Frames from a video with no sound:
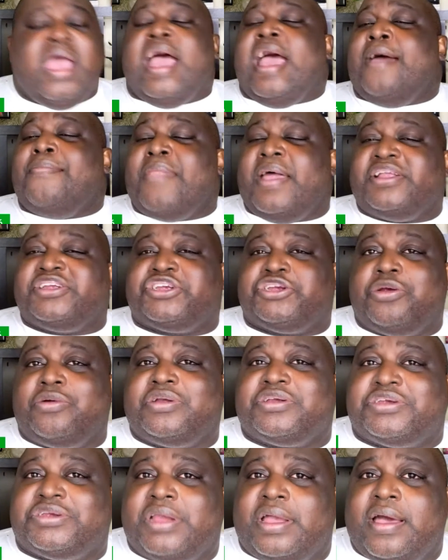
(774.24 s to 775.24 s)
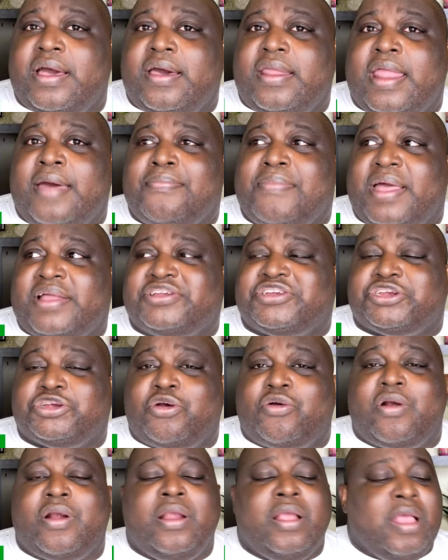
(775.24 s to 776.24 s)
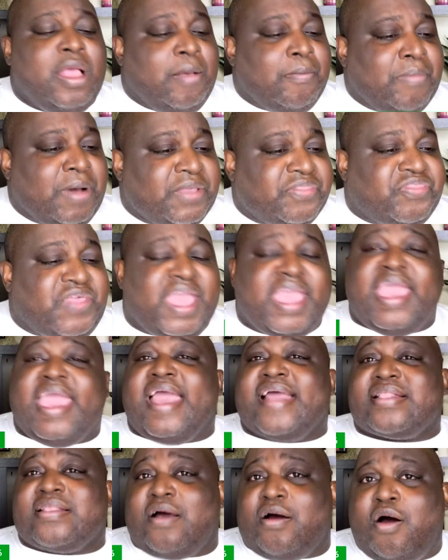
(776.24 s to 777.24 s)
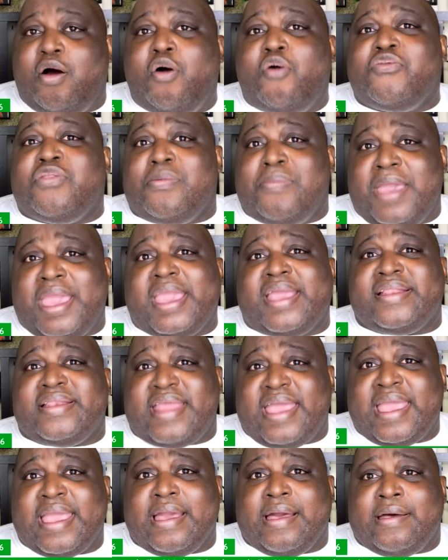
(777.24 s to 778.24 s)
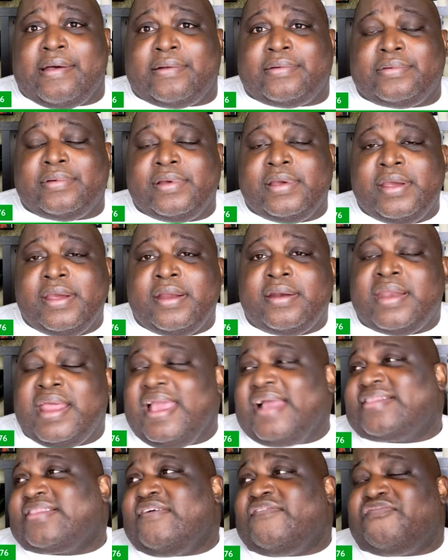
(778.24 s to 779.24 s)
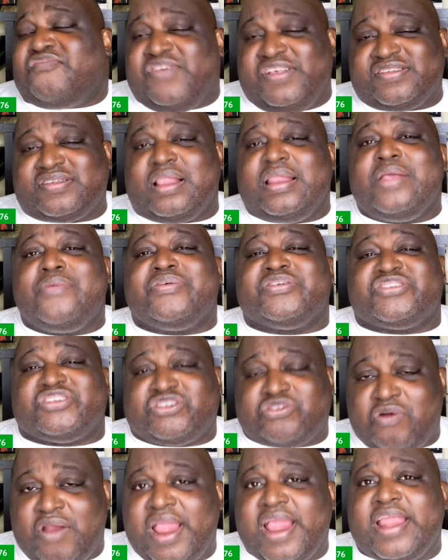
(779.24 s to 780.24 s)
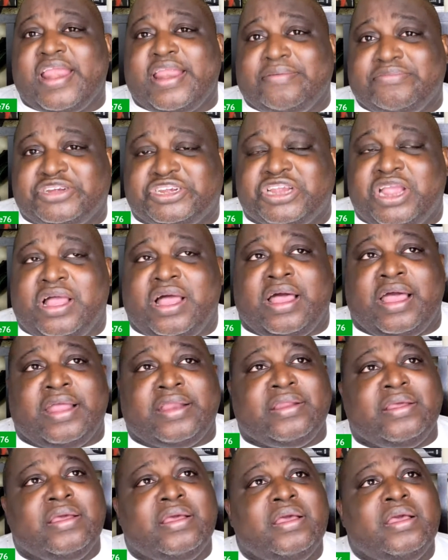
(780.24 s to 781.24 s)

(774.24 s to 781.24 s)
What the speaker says: not sure, Sean. I'm not sure, but they had to hold the man down. They had to physically restrain him, Sean.